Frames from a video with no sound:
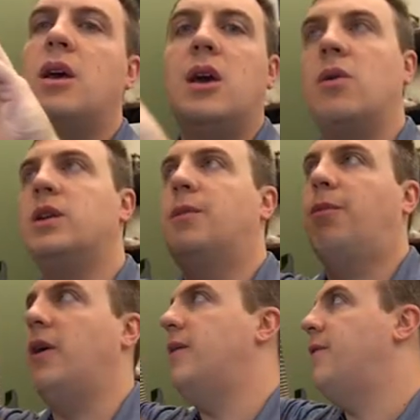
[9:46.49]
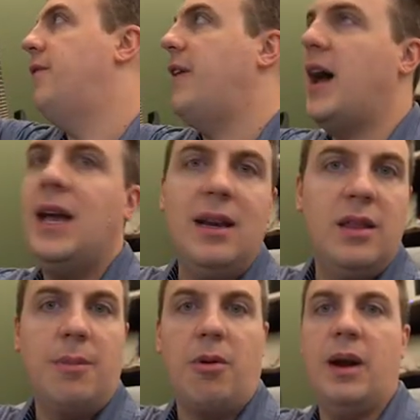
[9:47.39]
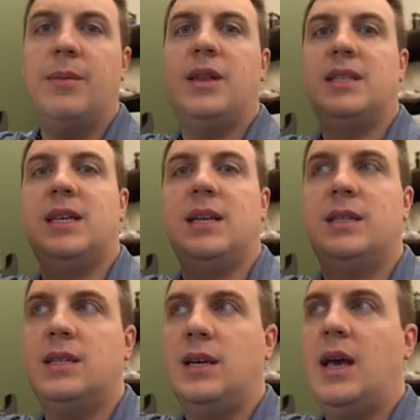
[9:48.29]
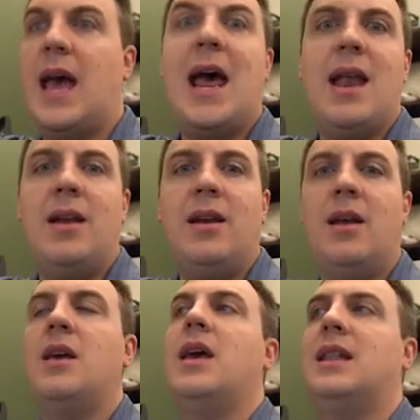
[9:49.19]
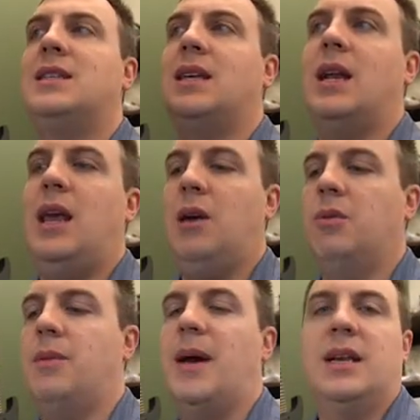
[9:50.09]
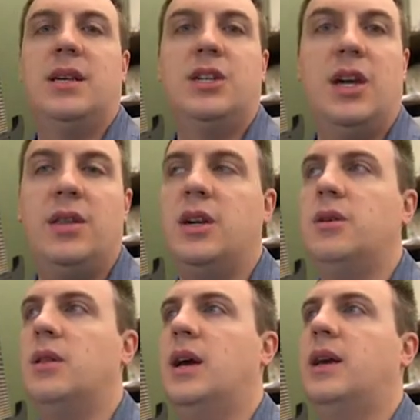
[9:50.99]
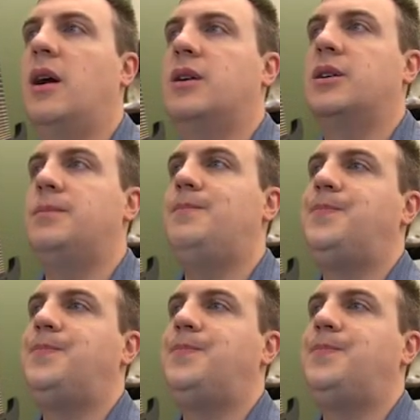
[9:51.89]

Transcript: go to the print, find the parameter that says end, and set it equal to backslash n, the new line character.